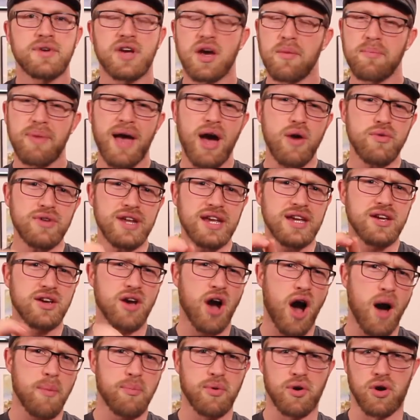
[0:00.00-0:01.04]
Compounding
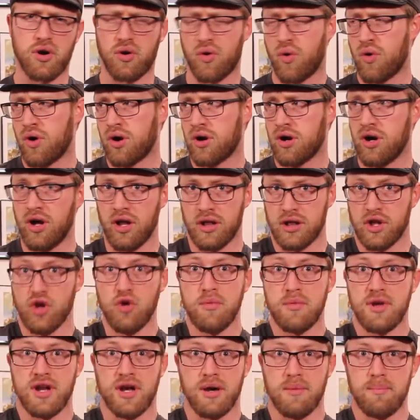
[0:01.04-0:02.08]
copper or
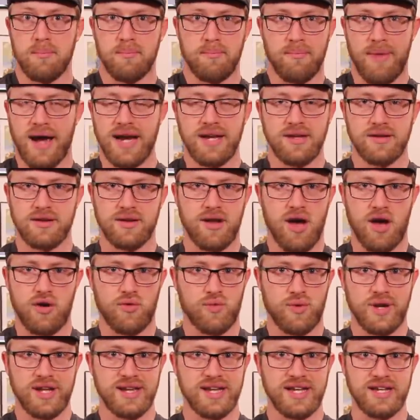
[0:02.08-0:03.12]
aluminum might not
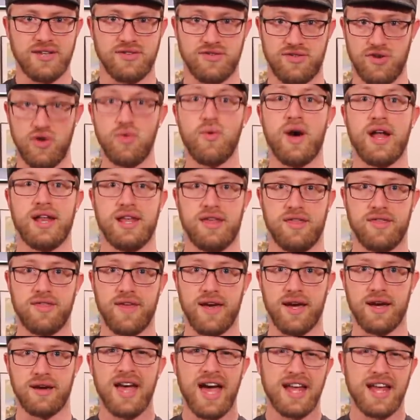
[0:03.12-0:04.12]
really do anything,